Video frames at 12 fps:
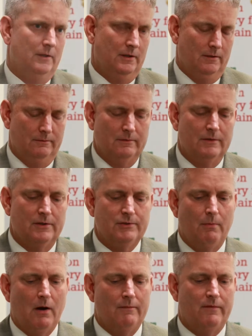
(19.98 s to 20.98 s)
The, the
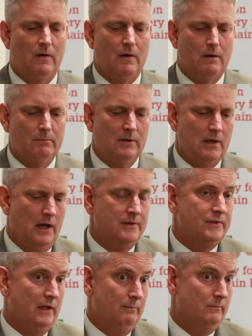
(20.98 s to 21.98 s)
smart farm
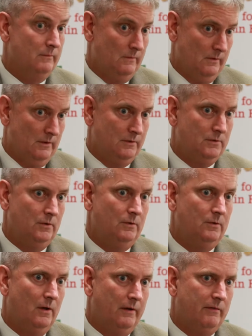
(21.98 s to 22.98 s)
concept
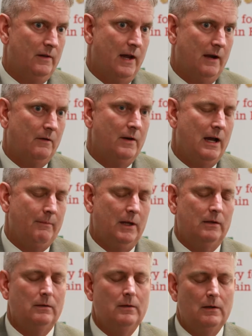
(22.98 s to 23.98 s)
to deliver the
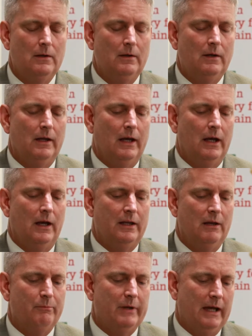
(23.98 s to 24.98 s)
agronomic uh,
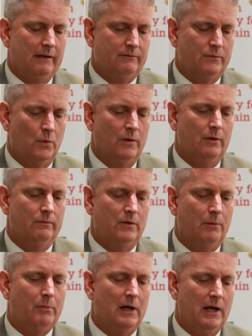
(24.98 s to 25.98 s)
impact for the,
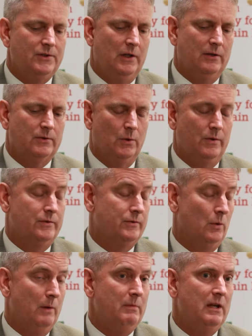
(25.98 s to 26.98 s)
the project. So the
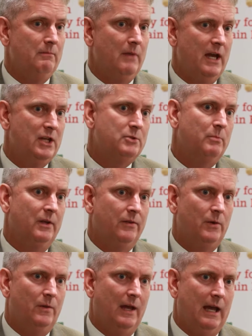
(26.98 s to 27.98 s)
soybean
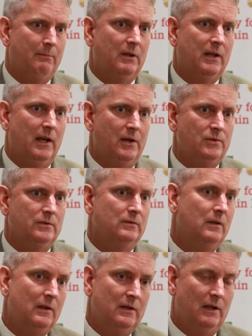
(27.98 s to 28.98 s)
management through the
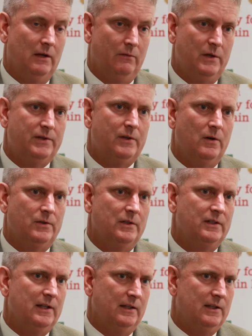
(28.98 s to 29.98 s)
application of
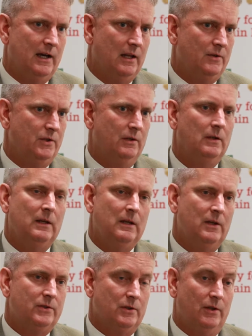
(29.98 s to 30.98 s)
research and technology.
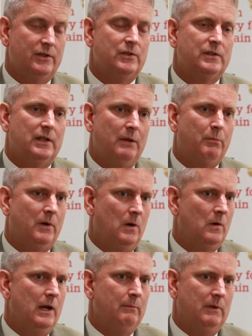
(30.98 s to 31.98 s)
So this is a
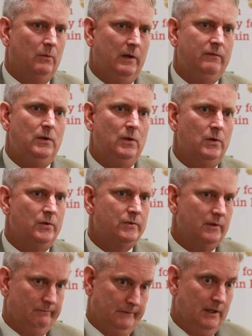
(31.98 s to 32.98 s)
program that we've
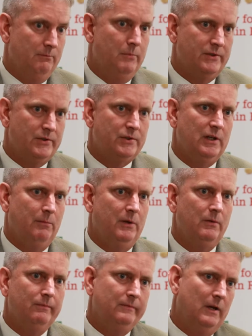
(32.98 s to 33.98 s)
used in
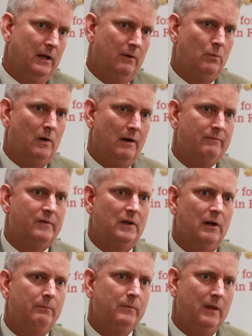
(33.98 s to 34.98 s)
Mississippi, uh, where I'm
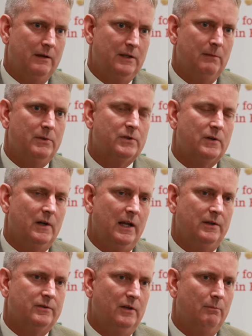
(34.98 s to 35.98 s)
from, that
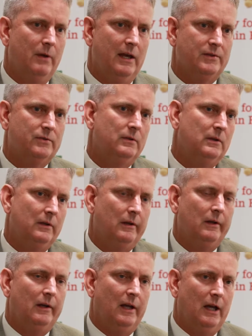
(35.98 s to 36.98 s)
demonstrates the best
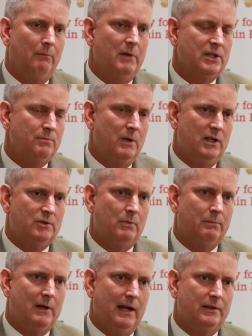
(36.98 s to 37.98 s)
uh, best
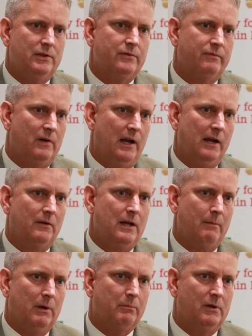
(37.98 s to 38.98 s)
management practice for
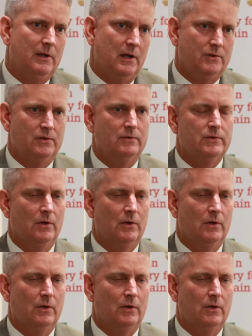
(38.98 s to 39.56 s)
agronomic production.